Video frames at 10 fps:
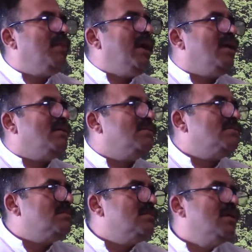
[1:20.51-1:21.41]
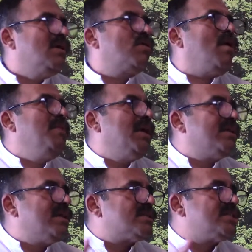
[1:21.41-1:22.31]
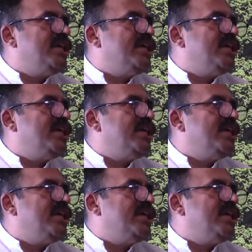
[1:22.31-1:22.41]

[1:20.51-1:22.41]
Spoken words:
By robbing others,